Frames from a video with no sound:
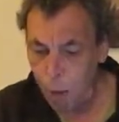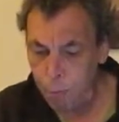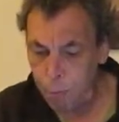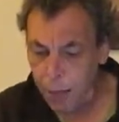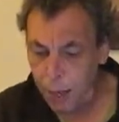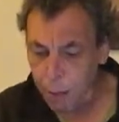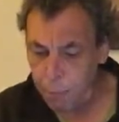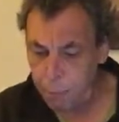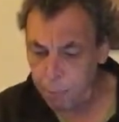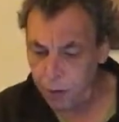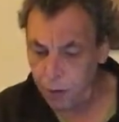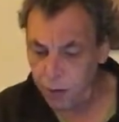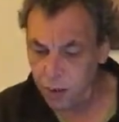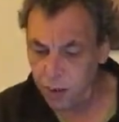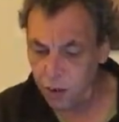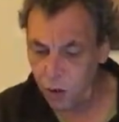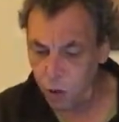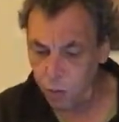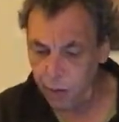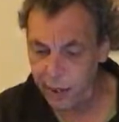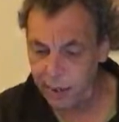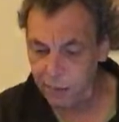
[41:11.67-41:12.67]
Bad Books
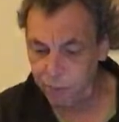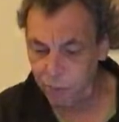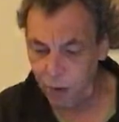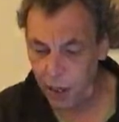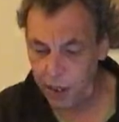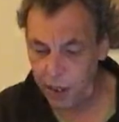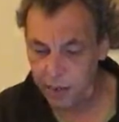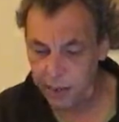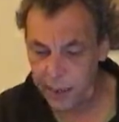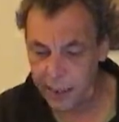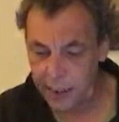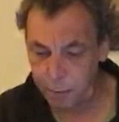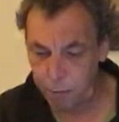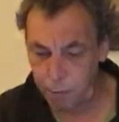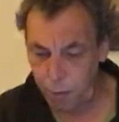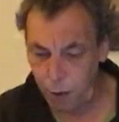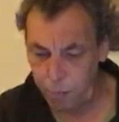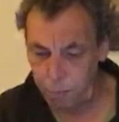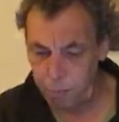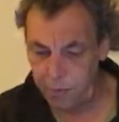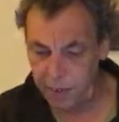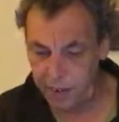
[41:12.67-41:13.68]
always followed his
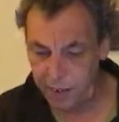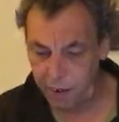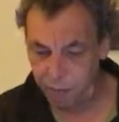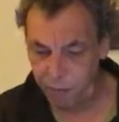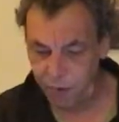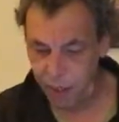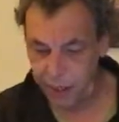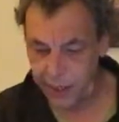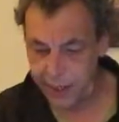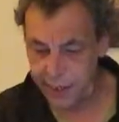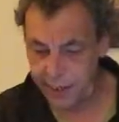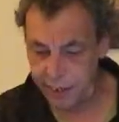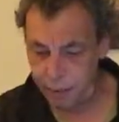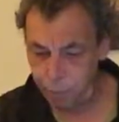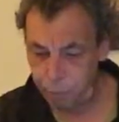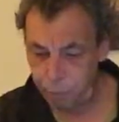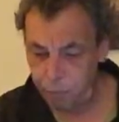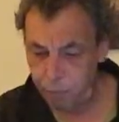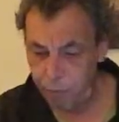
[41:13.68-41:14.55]
mum's advice.